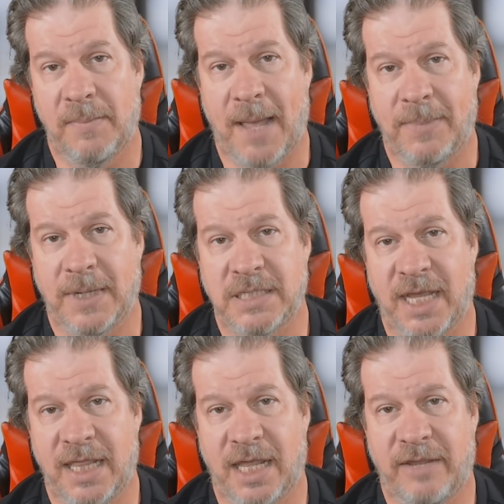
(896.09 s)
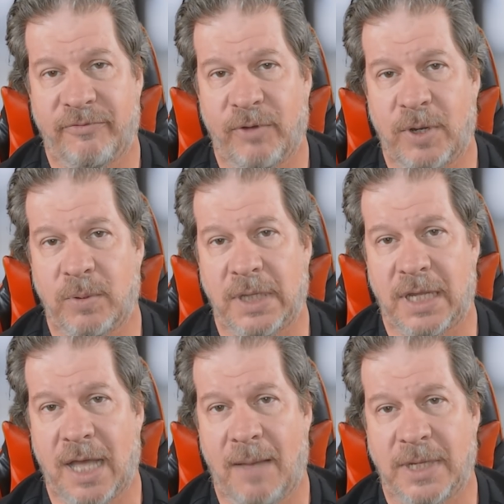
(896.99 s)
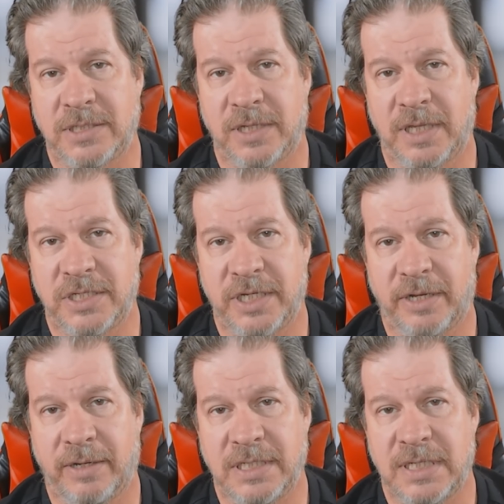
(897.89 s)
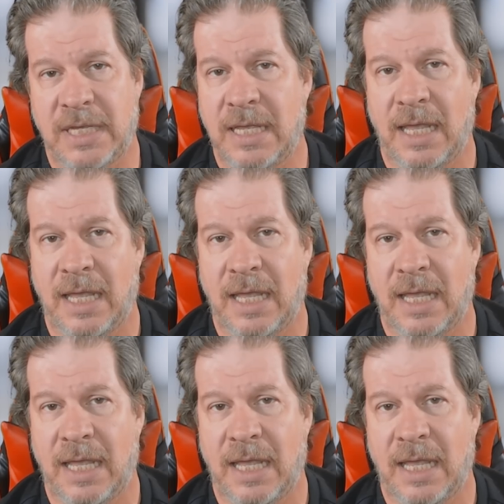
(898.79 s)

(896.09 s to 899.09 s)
I'm happy to say that he frequently comments on this series,